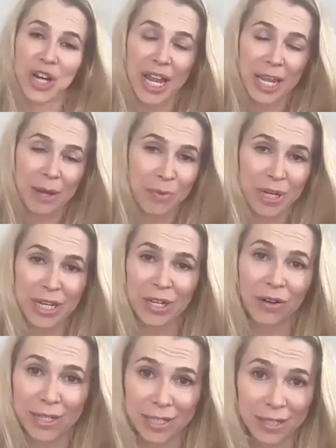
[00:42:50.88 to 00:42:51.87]
shame, we get
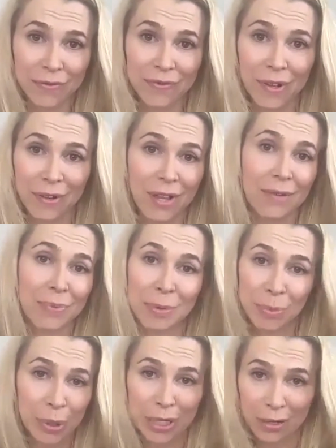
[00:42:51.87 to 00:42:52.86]
aggressive. A lot of
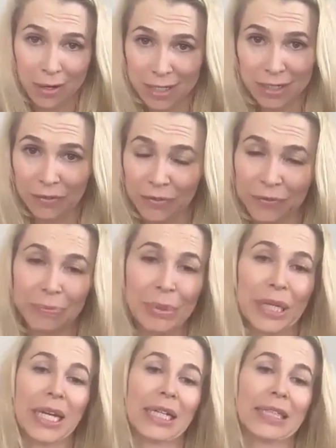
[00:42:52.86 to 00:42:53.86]
people get aggressive
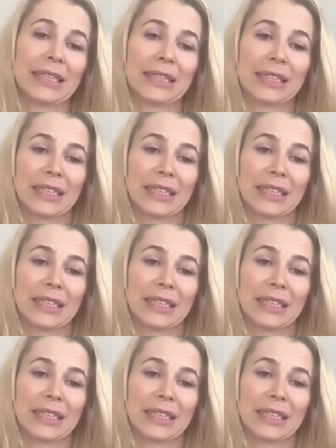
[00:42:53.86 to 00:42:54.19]
because